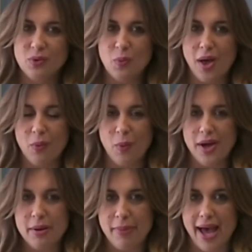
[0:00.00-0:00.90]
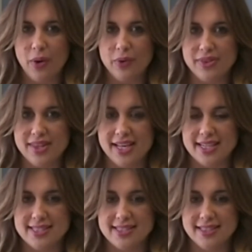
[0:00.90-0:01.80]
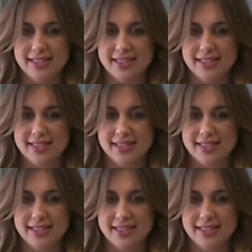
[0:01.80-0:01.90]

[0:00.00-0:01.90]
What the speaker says: well, what about this